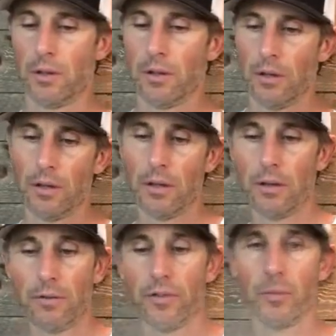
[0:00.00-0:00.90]

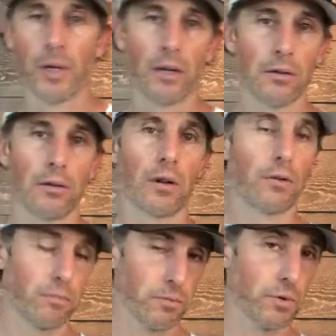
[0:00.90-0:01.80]
In football or
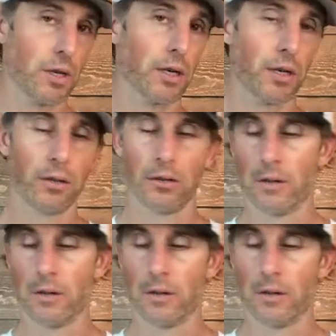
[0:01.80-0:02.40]
soccer,